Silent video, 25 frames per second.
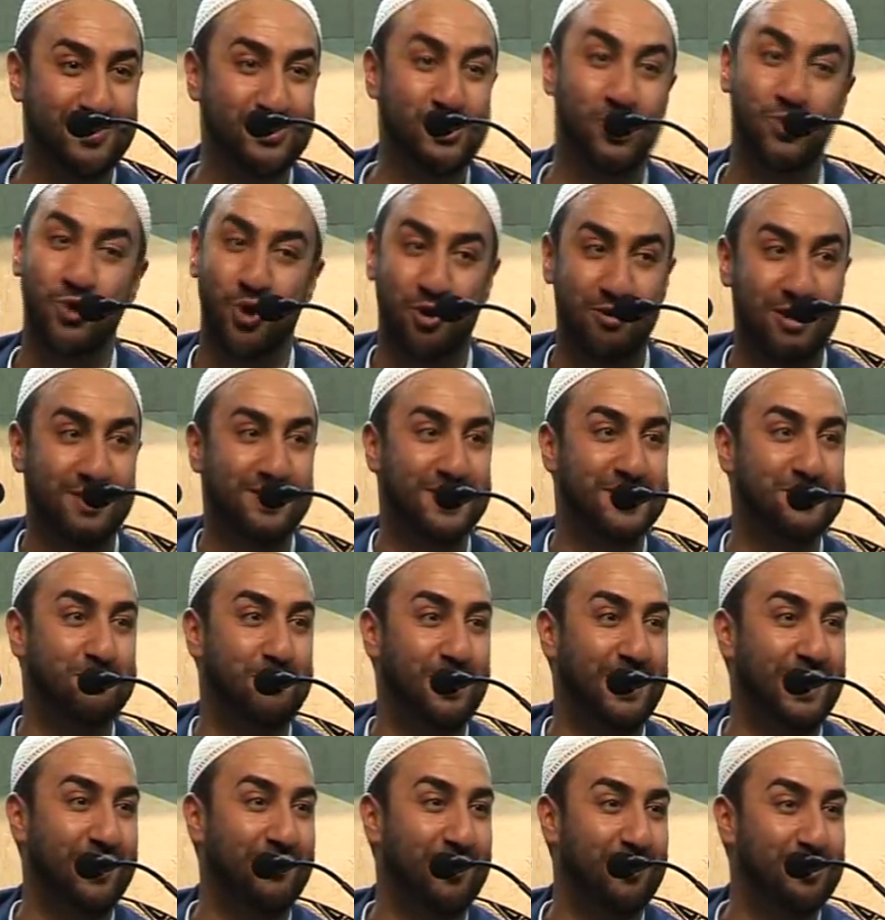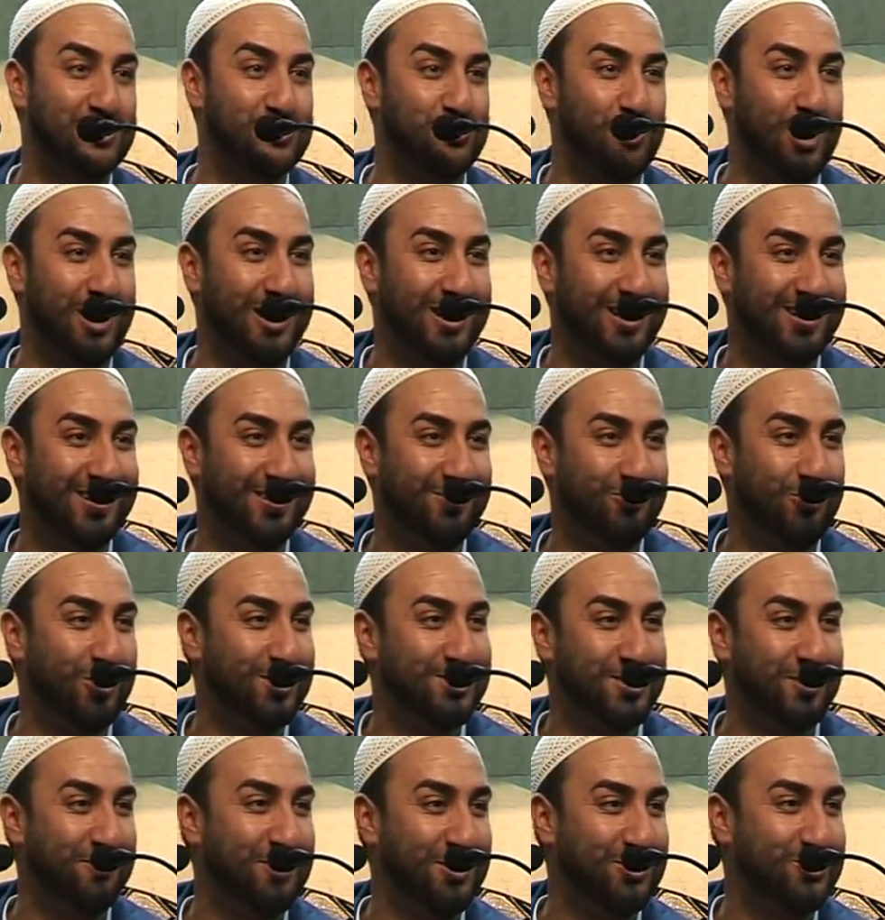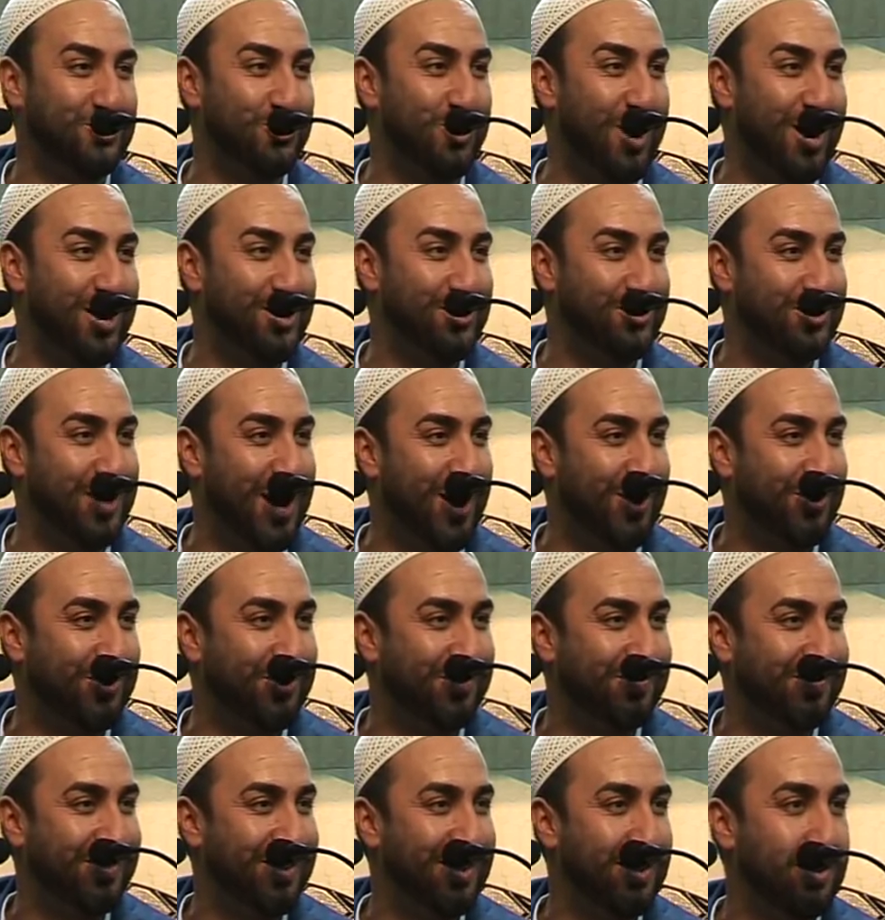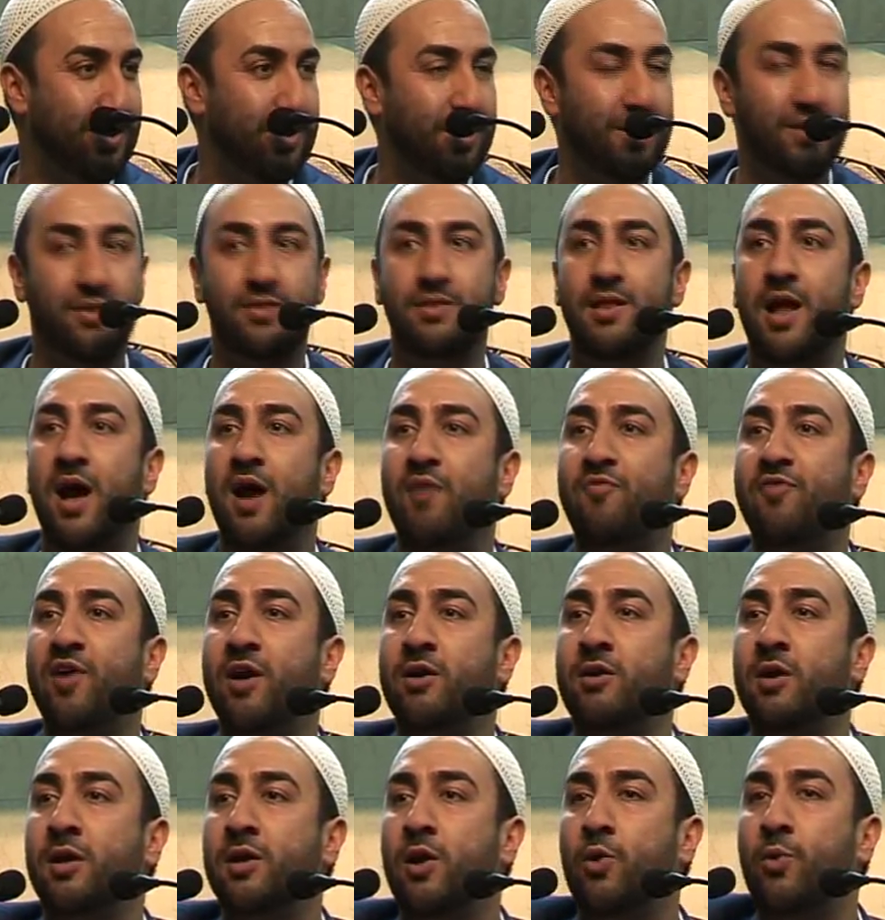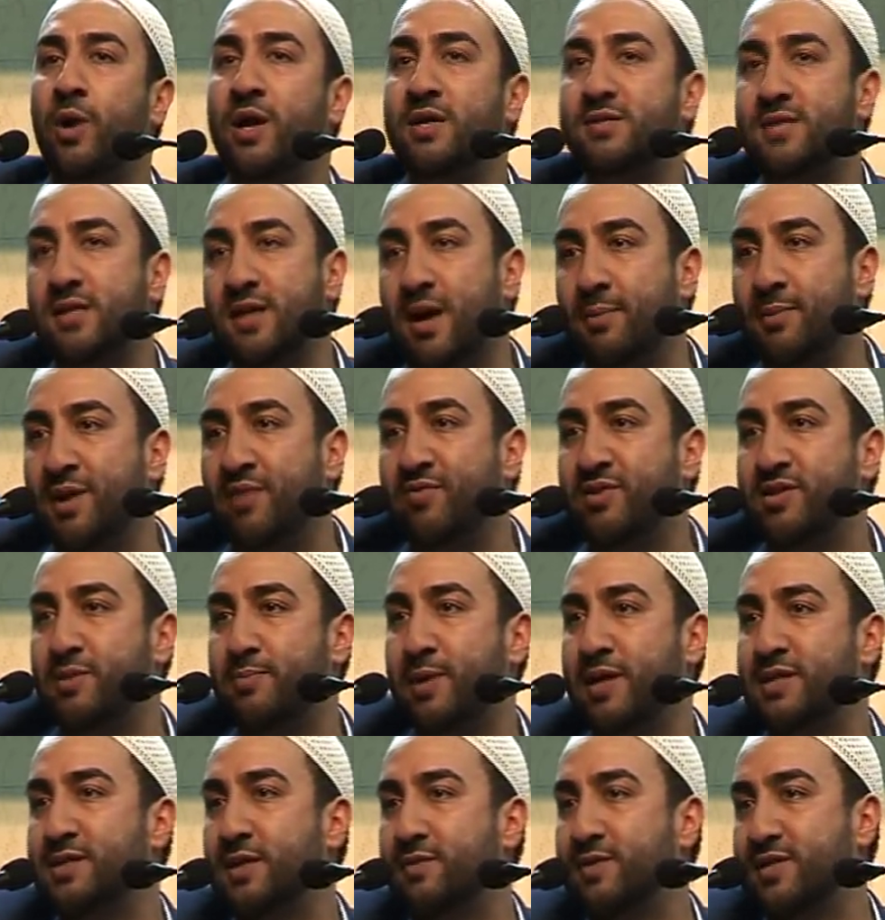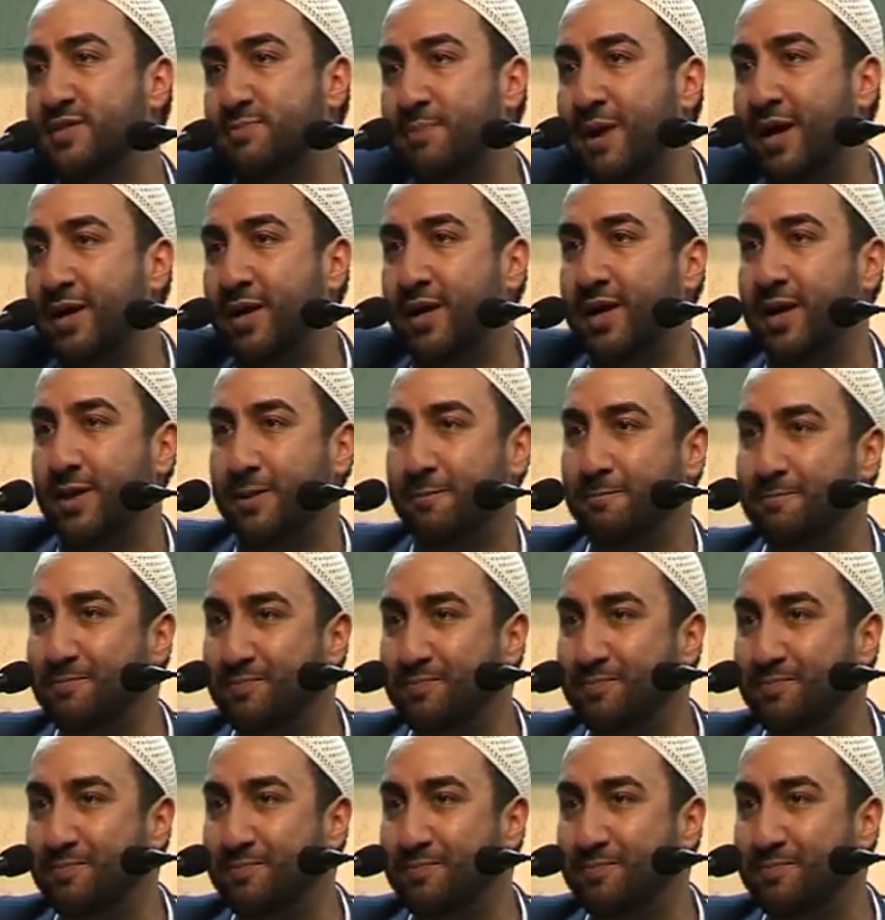So you're a disbeliever as well. What of the two are you now? Nafi' ran away, said, I'm never debating this man again.